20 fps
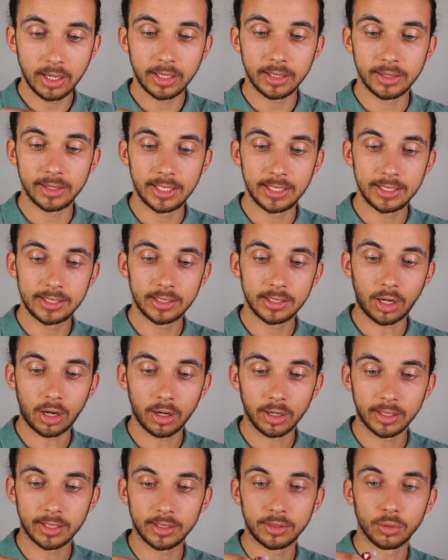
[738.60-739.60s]
This
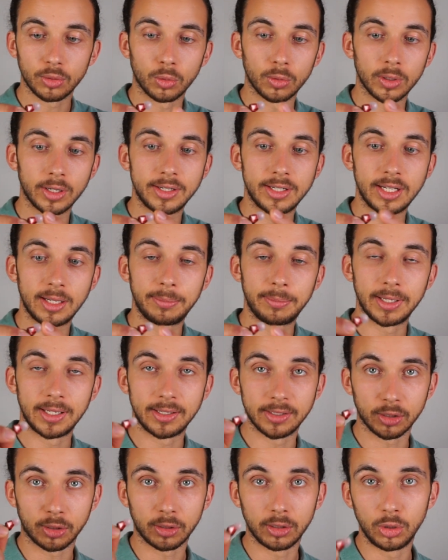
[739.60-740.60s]
Audicus Aura tip is
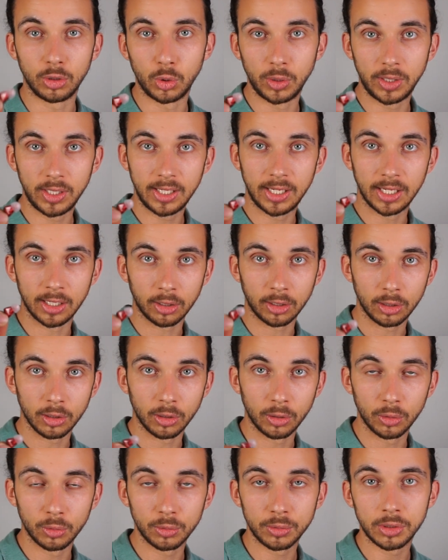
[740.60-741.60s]
occluded and
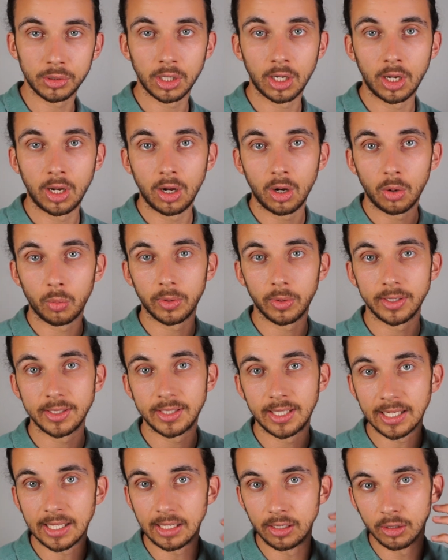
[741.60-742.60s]
closed, whereas
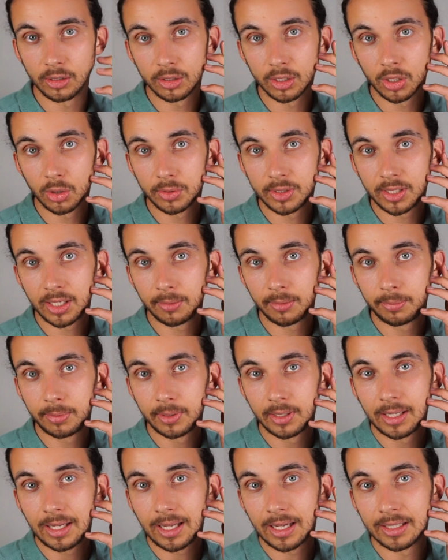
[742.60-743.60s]
the Eargo tip
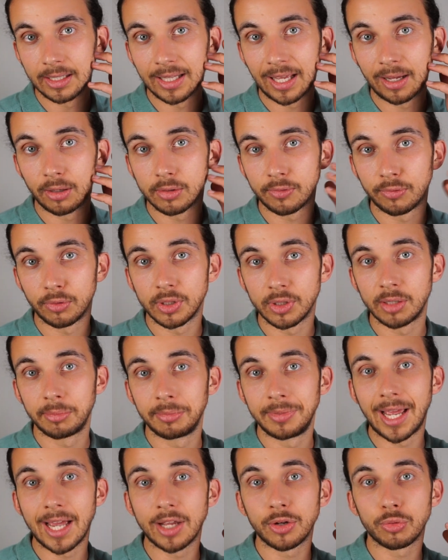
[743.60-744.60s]
allows for some
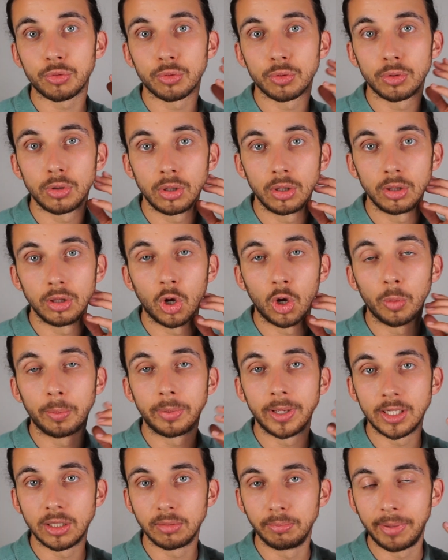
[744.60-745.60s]
natural
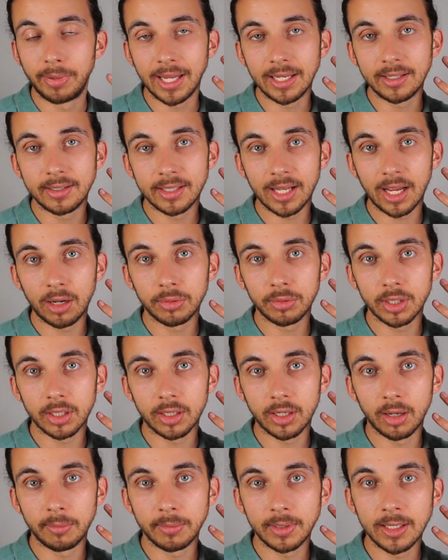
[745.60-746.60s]
low-pitched bass sound to
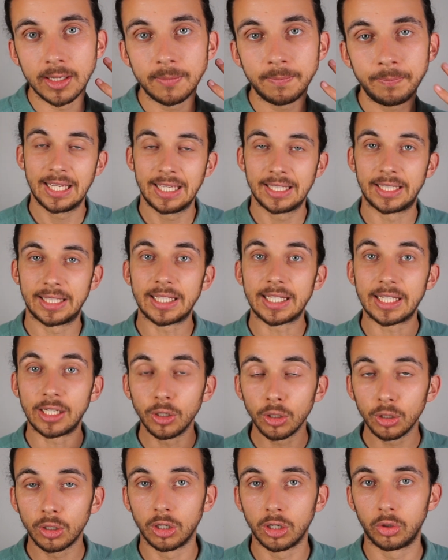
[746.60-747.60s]
come in. The
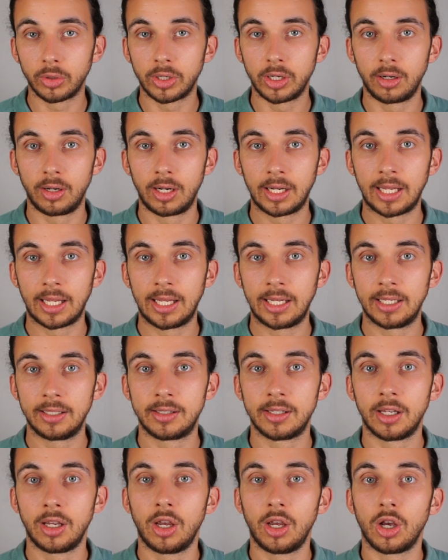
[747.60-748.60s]
Eargo hearing
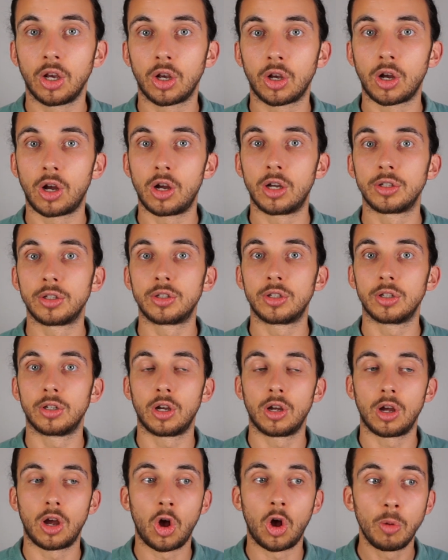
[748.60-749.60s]
aids cost
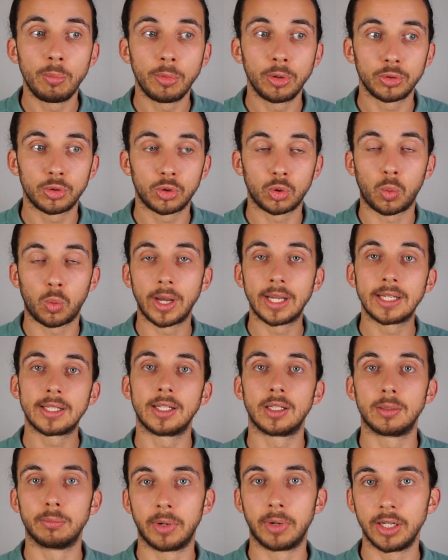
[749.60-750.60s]
almost twice
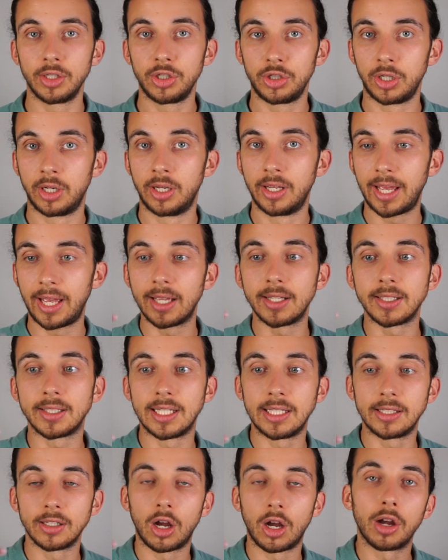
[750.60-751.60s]
as much as
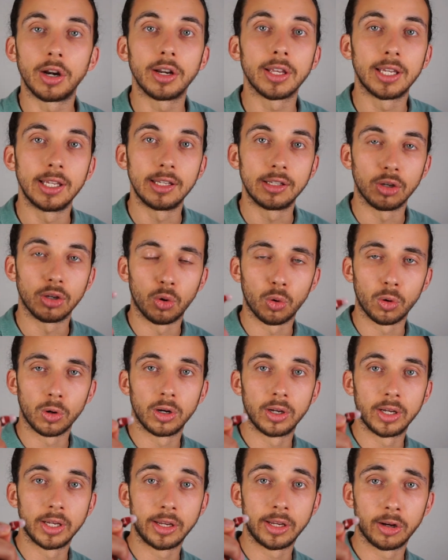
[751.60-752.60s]
these Audicus
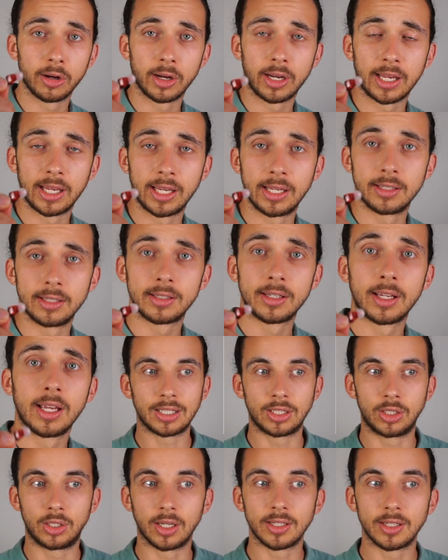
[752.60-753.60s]
Aura hearing aids.
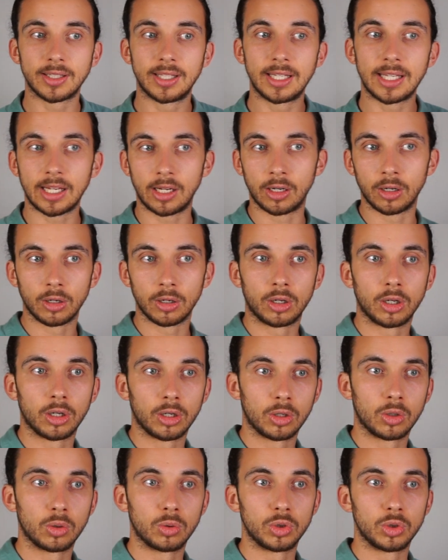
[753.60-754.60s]
Does the
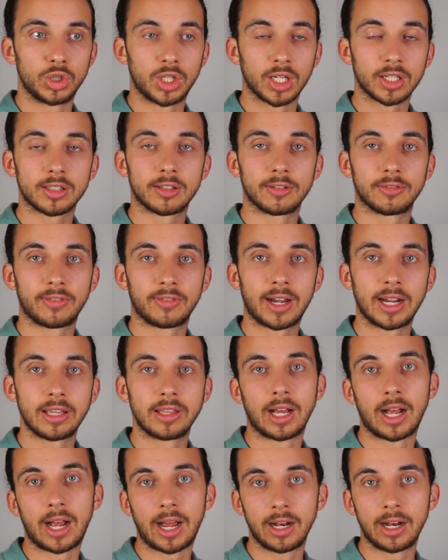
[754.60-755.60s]
Eargo justify
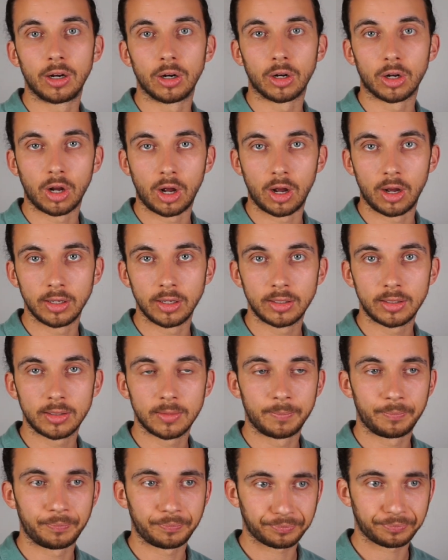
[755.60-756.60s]
the higher cost?
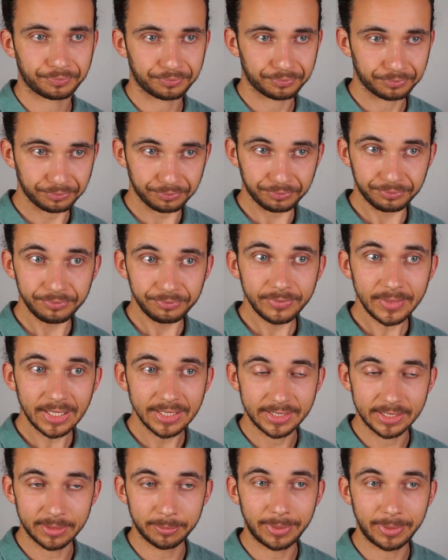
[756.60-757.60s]

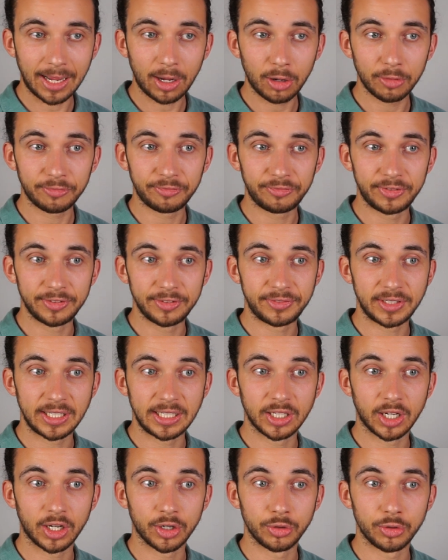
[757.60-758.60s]
It's about
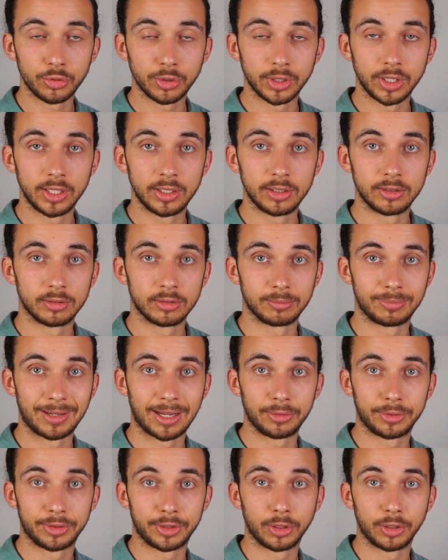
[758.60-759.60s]
$1,500,
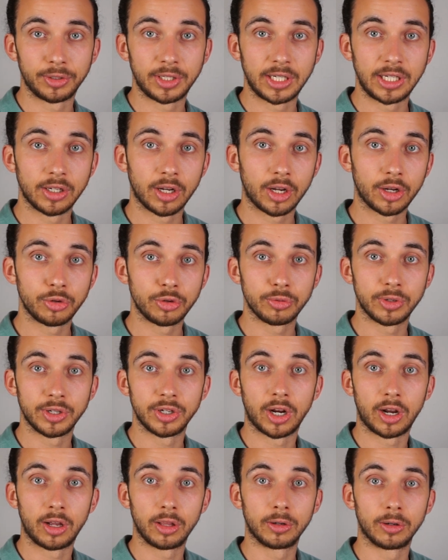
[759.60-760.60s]
about
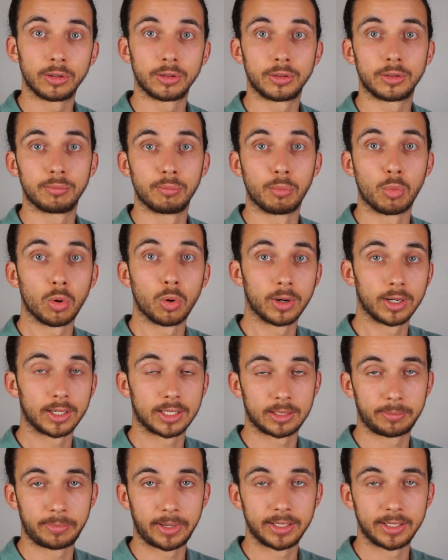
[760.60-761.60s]
$1,300 more
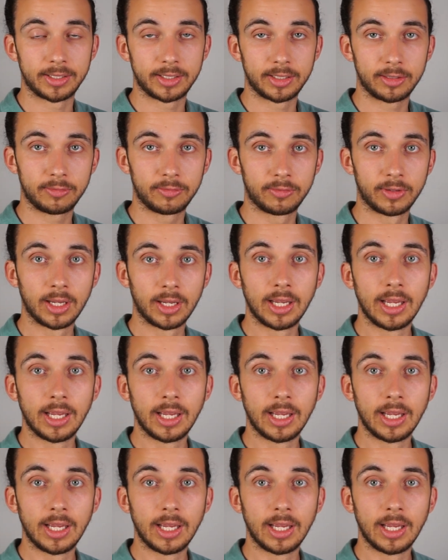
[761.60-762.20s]
expensive.